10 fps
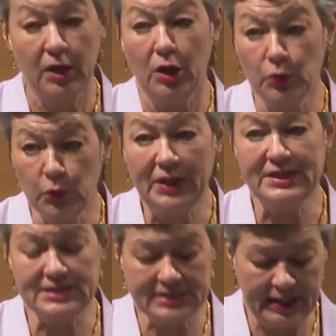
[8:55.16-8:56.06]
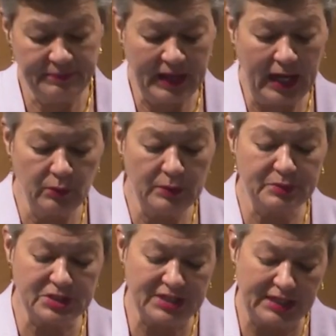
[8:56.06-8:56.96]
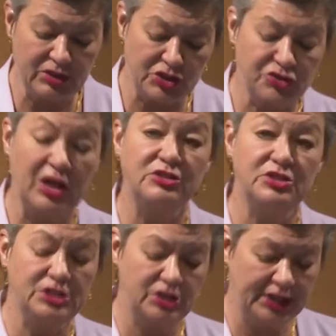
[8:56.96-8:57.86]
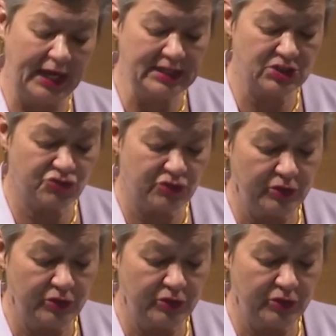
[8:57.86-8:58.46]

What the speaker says: On Wednesday, I will present a strategy against